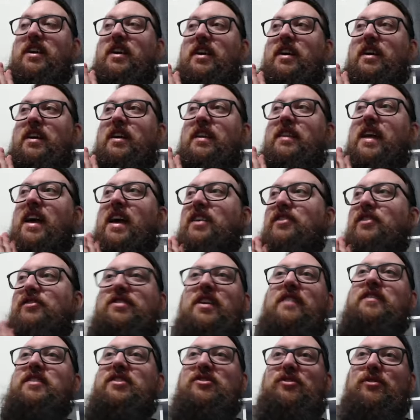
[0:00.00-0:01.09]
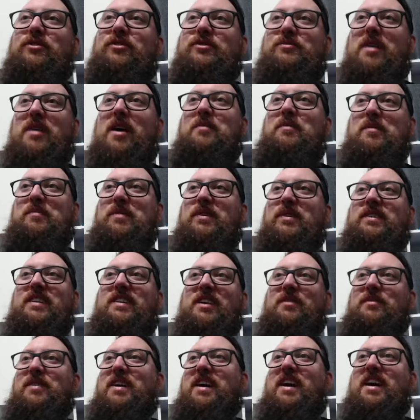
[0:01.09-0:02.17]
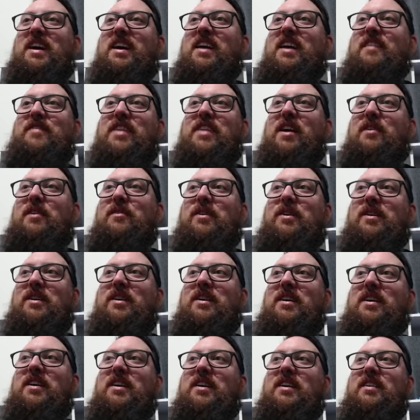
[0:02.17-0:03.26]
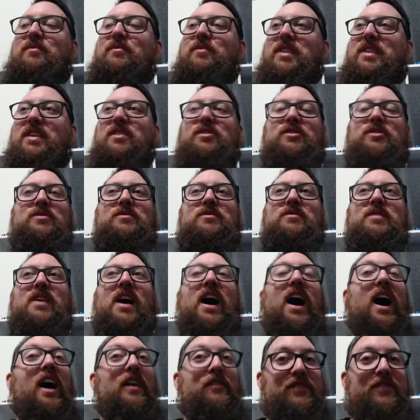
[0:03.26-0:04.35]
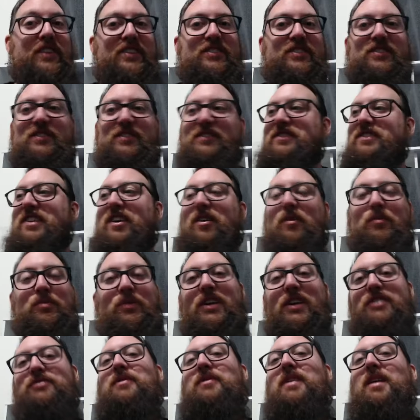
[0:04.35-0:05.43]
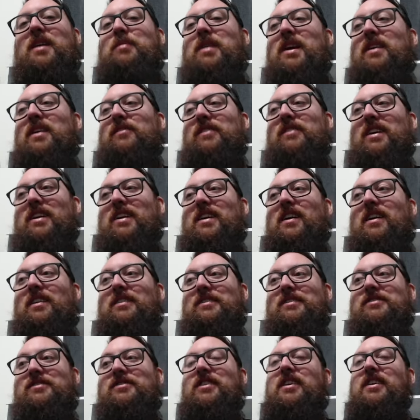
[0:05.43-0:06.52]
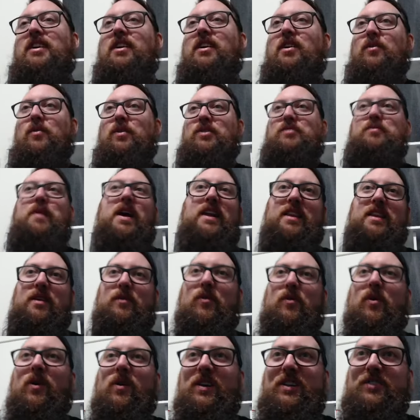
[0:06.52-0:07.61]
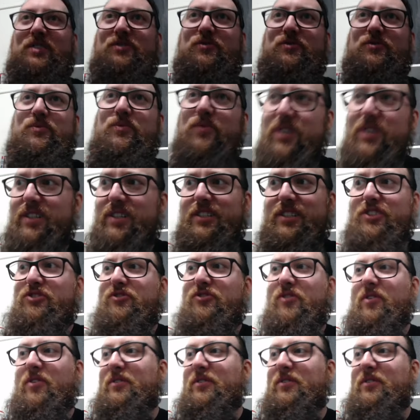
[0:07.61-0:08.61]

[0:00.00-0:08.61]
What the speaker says: they used to have this awesome army ability where if they were within half distance, they got +1 AP on their guns, which made their warriors really strong.